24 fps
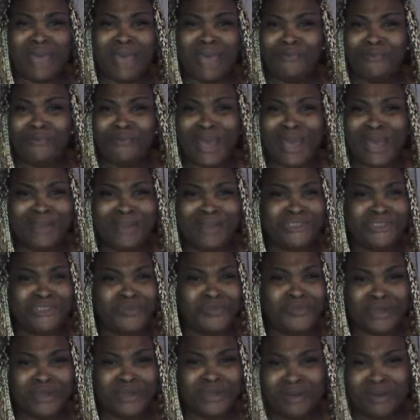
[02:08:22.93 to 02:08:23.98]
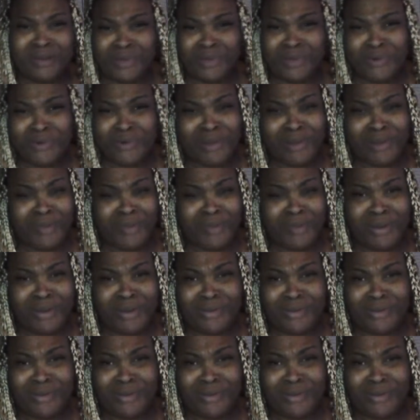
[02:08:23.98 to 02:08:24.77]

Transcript: how did you become a grandma?